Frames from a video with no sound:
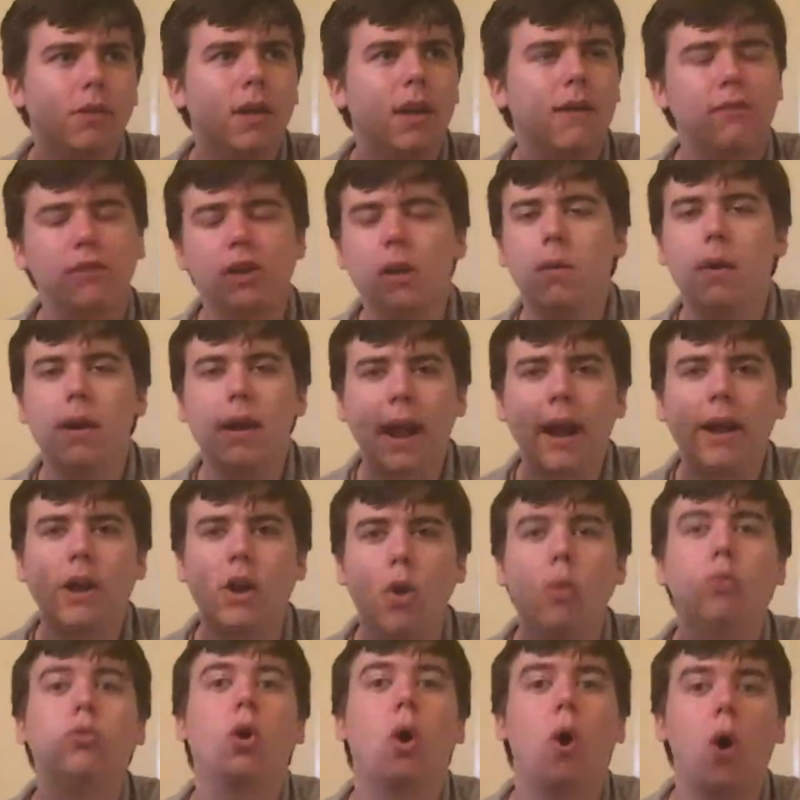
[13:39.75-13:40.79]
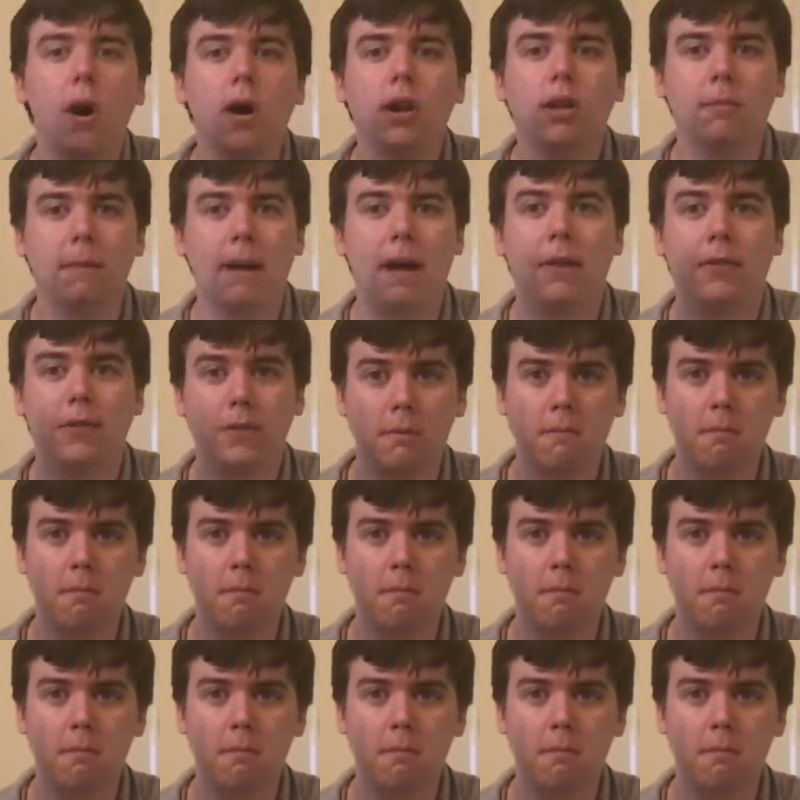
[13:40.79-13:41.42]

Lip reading: if someone I know talked about